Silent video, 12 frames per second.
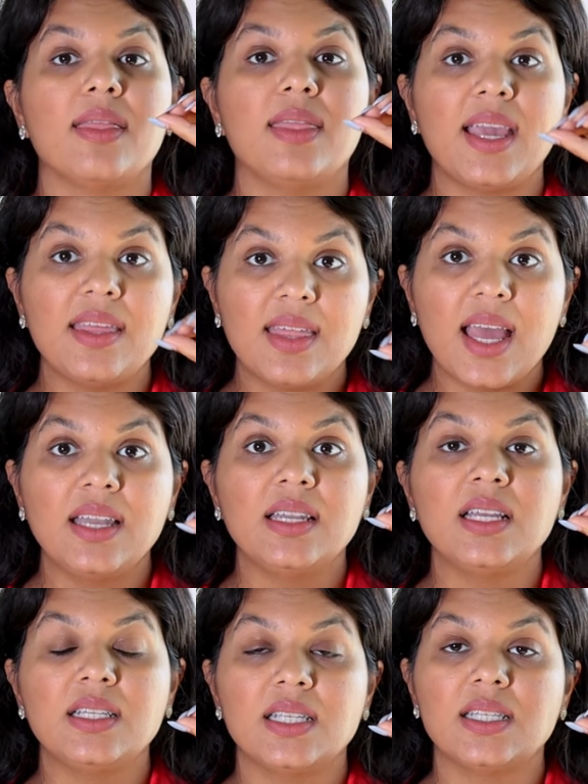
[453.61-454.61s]
They then
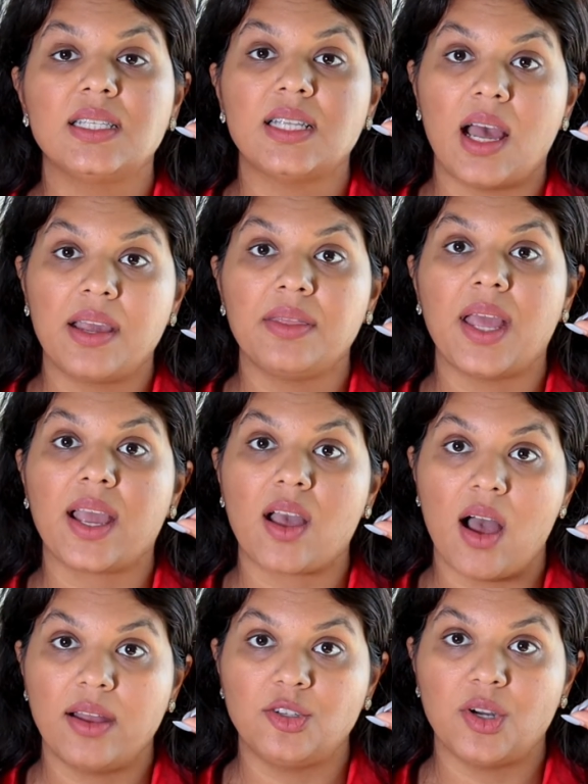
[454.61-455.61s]
need to sign that
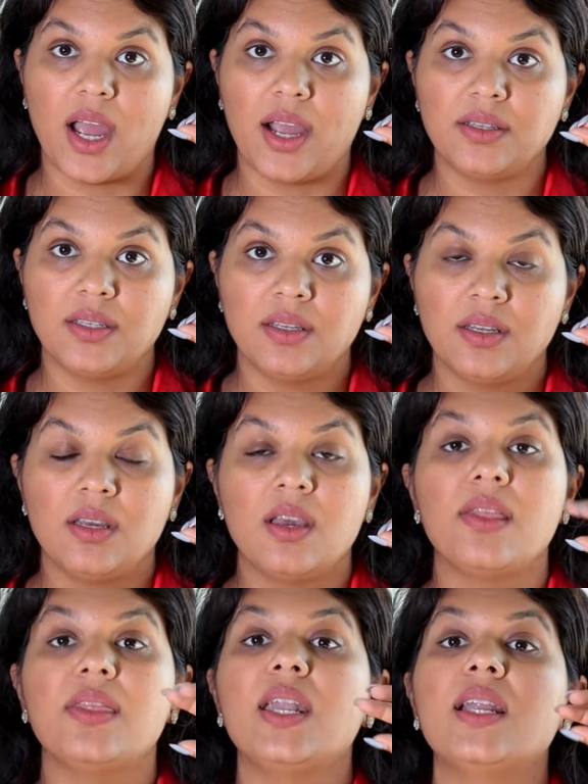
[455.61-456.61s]
contract.
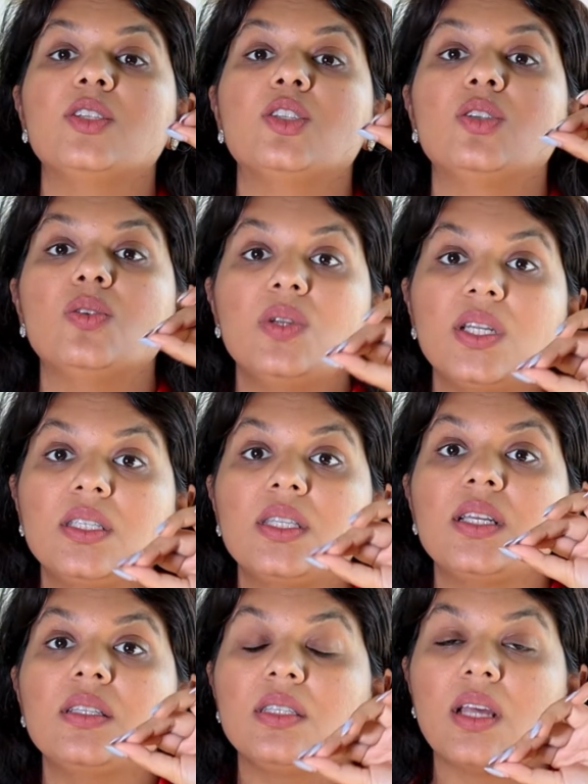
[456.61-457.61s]
Then, as soon as
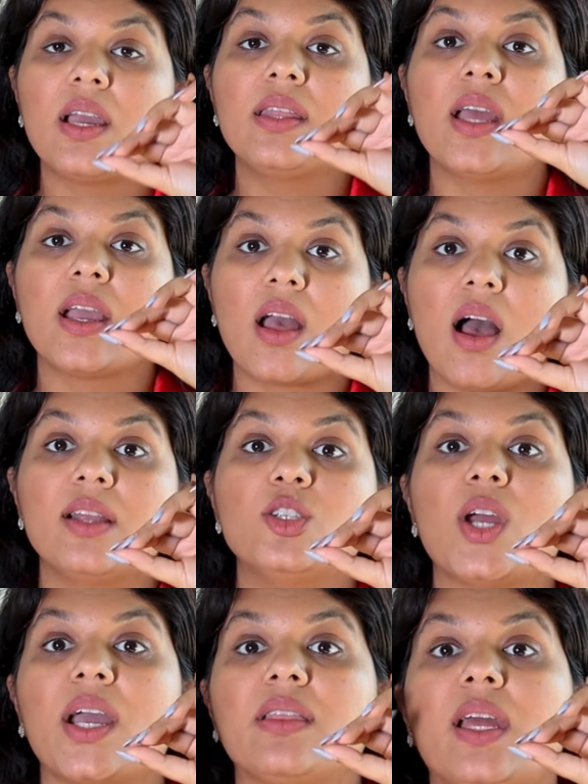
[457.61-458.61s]
they sign that
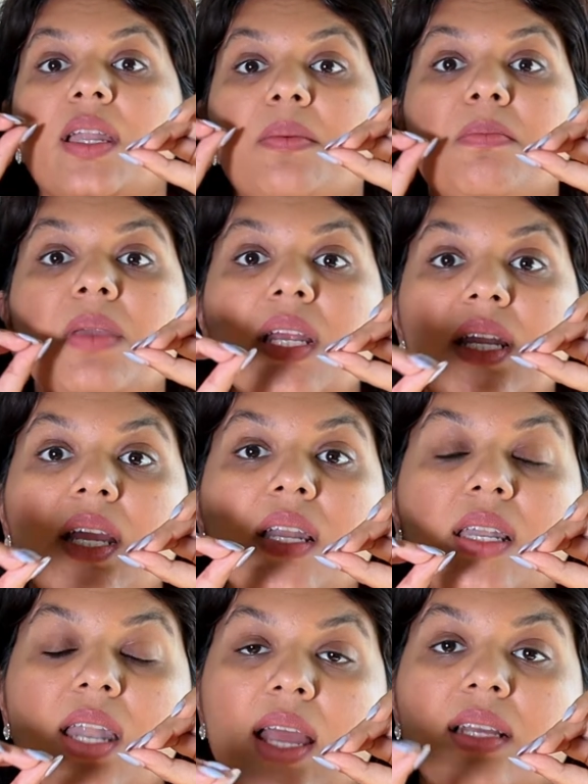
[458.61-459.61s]
contract, that immediate
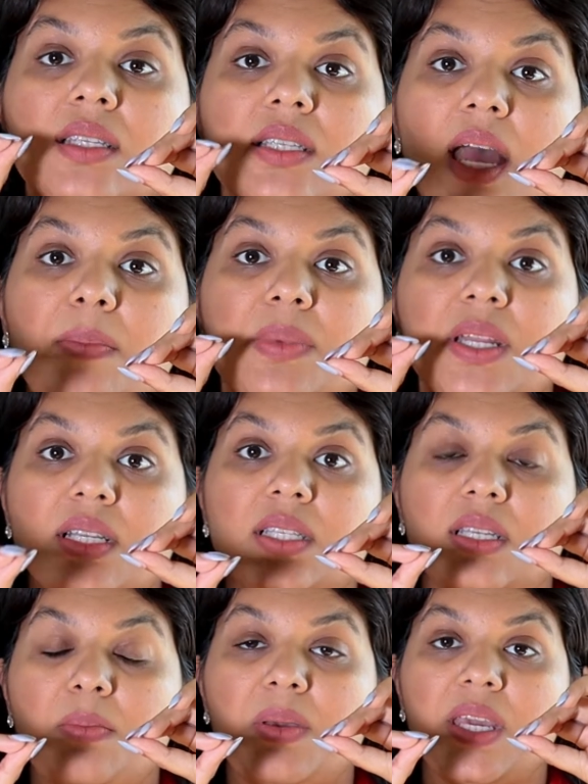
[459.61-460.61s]
next step needs
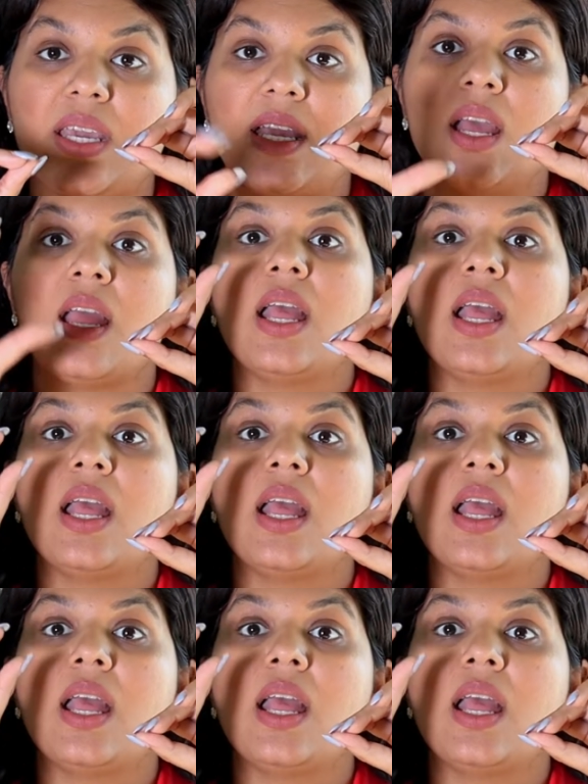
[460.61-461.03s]
to be